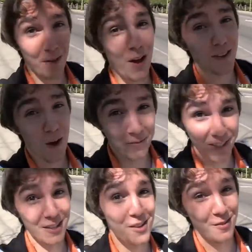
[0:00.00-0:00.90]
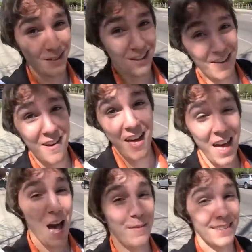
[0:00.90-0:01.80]
It's almost June, so
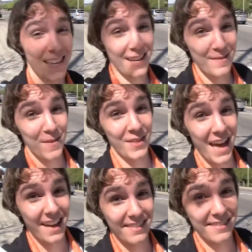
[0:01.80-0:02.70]
I'm excited about that.